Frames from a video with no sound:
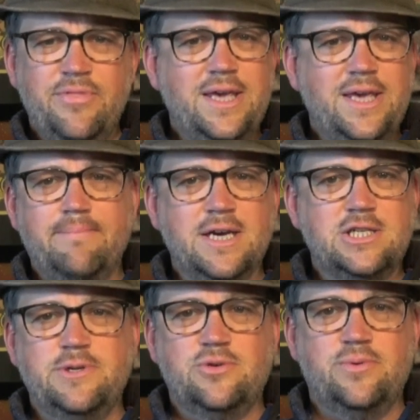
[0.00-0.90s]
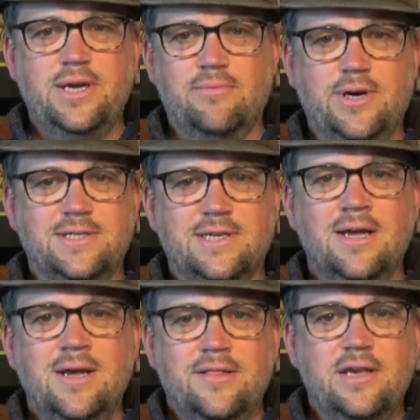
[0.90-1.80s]
I'm thinking a mix between, what is
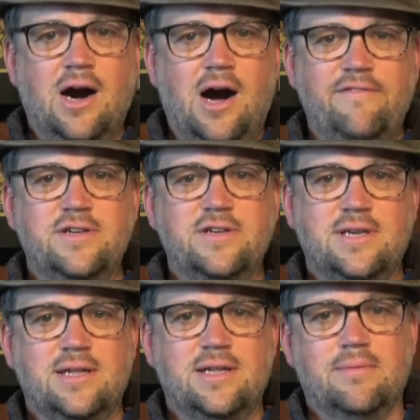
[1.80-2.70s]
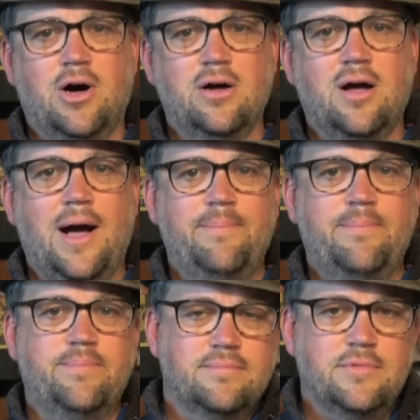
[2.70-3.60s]
it, The Office and the Mall
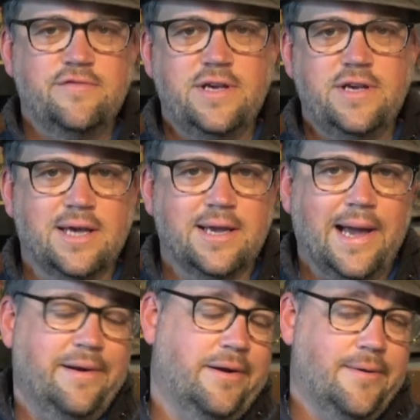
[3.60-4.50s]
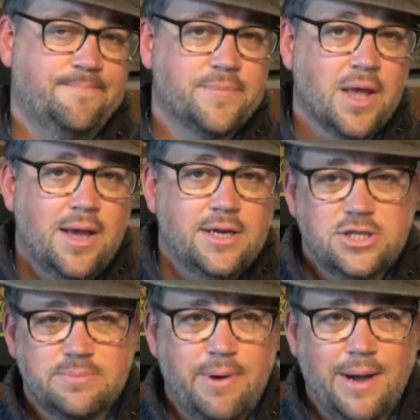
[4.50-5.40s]
Cop movie. Like, I don't know.
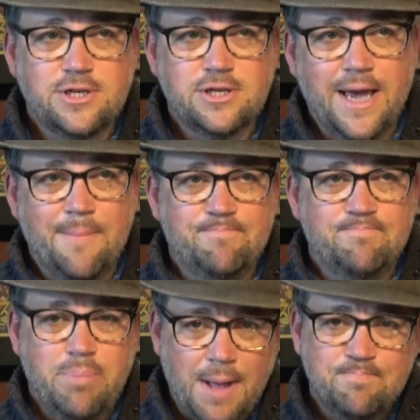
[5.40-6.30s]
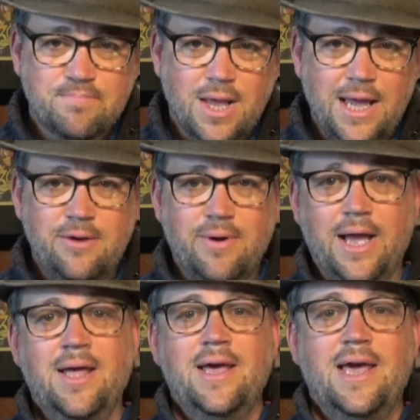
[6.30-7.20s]
Just popped into my head. But
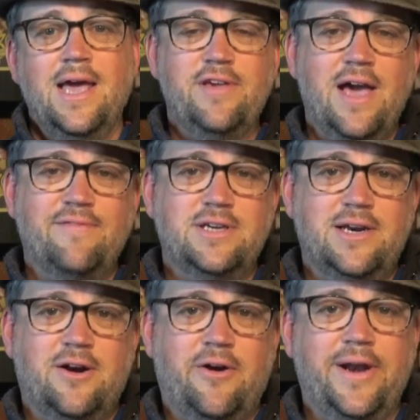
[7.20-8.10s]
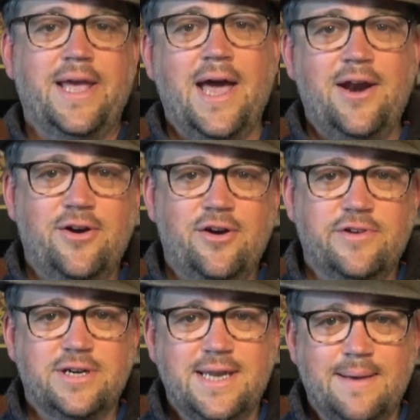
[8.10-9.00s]
anyway, if you haven't done it already, head on
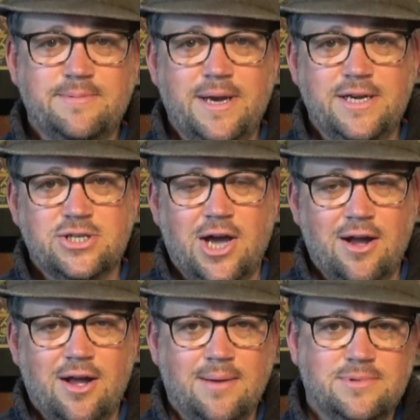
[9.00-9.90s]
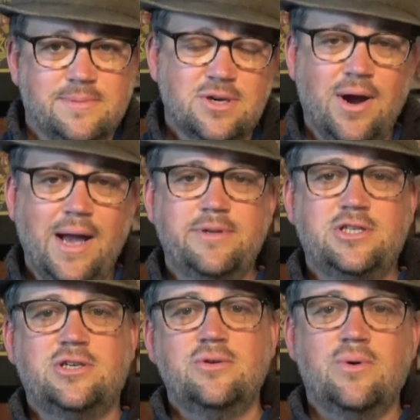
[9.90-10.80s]
over to dapsmagic.com.
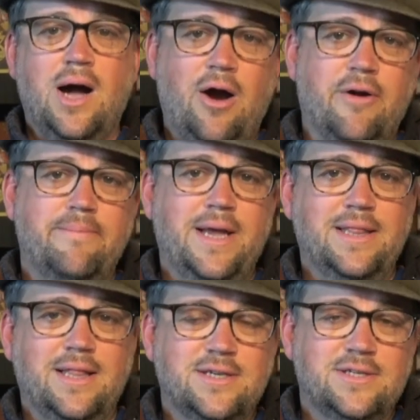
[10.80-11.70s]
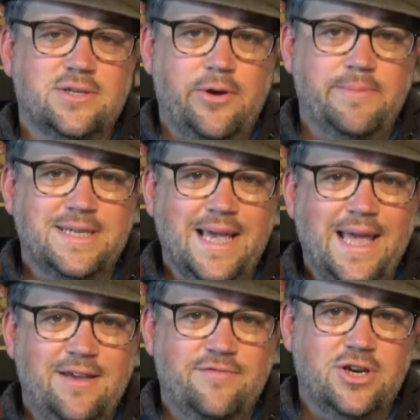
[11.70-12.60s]
Subscribe to our mailing list so you don't miss
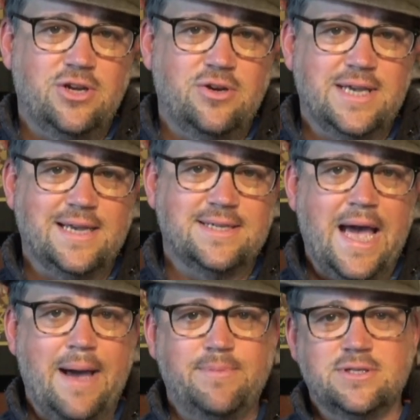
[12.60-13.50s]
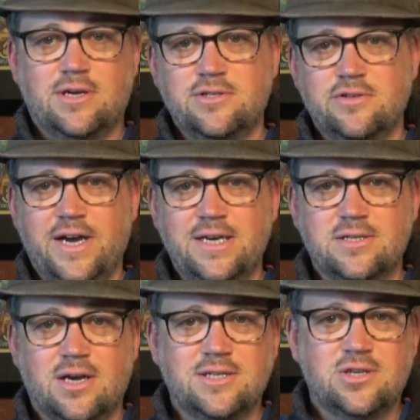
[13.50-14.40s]
any of the news as it happens. Also find
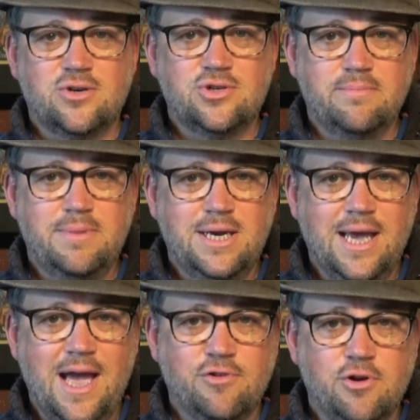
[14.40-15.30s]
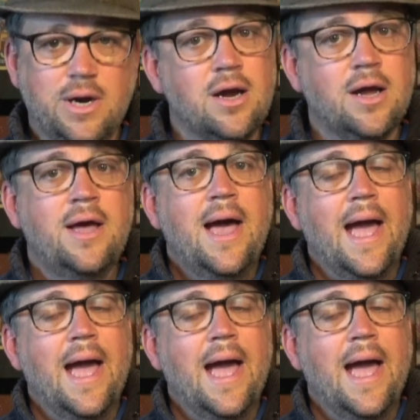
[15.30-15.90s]
us on social media everywhere.